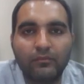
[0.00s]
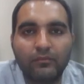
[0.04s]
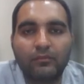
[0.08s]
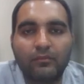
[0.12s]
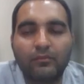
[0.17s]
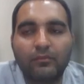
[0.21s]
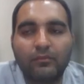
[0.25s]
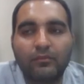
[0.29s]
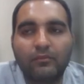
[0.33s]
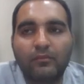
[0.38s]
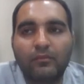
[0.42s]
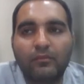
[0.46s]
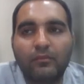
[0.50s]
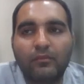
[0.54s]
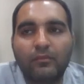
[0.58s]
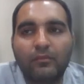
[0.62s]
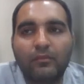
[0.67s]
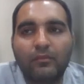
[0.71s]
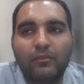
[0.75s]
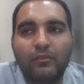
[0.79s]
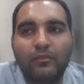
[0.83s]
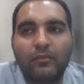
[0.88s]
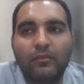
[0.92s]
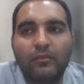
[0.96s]

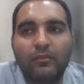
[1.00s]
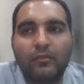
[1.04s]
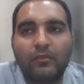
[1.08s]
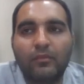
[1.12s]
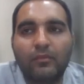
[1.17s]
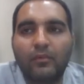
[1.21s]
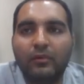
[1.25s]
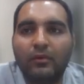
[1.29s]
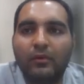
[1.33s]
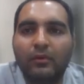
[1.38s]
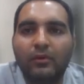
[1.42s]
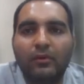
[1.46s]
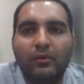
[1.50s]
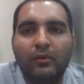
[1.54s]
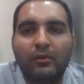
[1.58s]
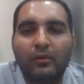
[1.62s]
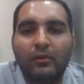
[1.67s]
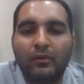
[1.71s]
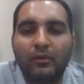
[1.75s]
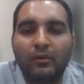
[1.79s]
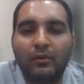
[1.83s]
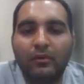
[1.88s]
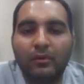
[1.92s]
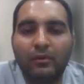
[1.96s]

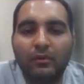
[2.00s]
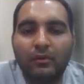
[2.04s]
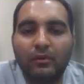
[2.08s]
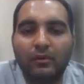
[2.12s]
(not speaking)